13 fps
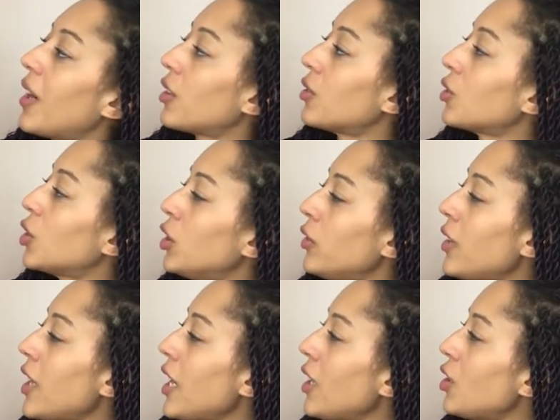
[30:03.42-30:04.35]
lack of
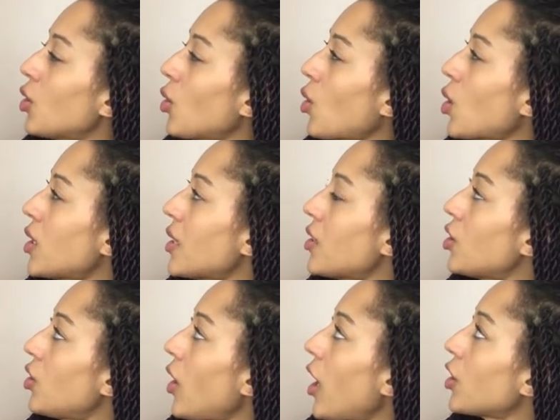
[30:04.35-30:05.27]
courage or
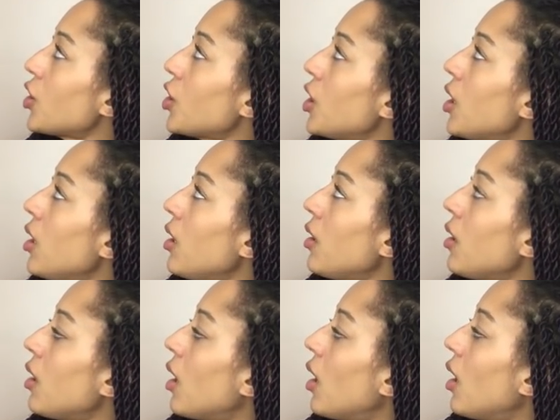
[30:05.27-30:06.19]

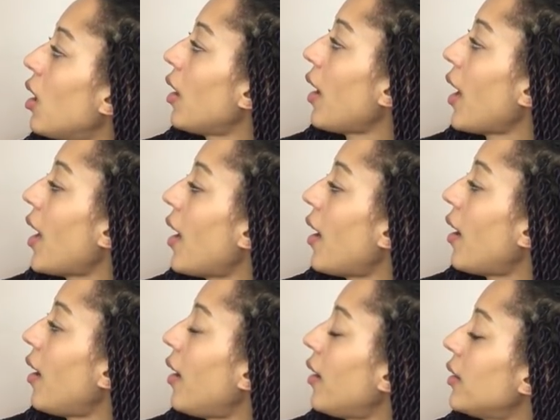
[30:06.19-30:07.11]
distraction
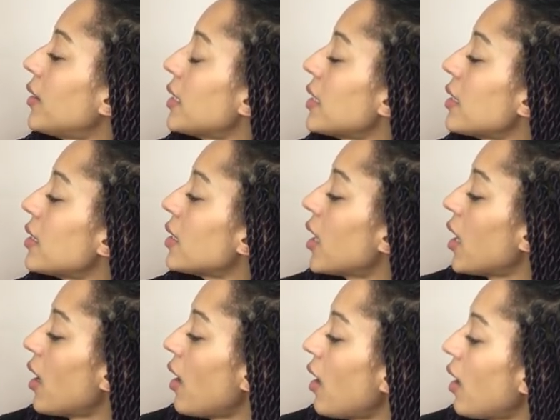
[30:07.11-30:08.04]
and
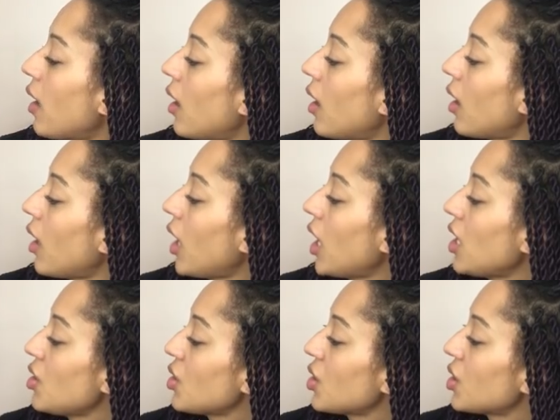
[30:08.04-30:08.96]
I
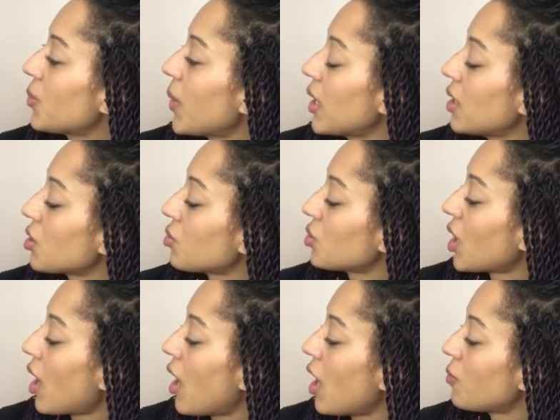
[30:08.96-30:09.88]
just spent some
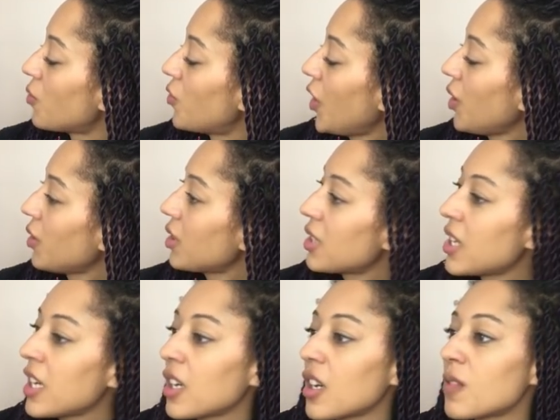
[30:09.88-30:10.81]
time
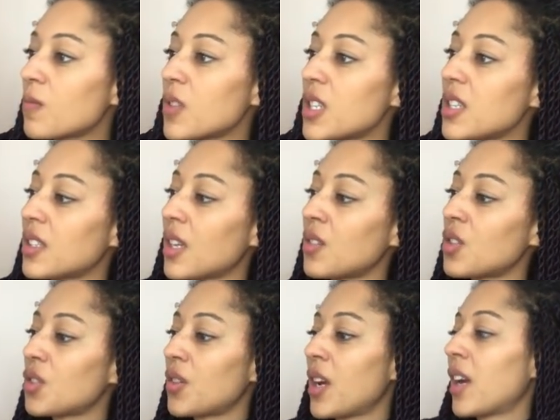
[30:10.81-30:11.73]
focusing and
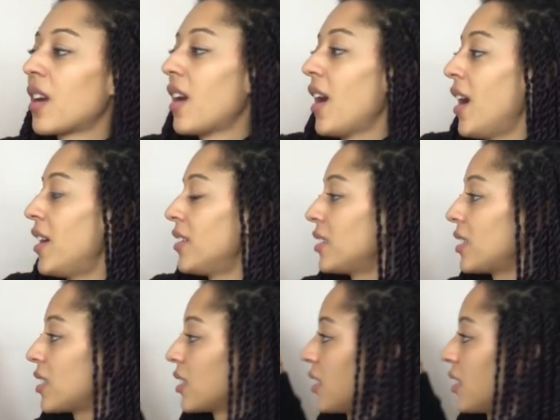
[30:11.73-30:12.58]
recentering and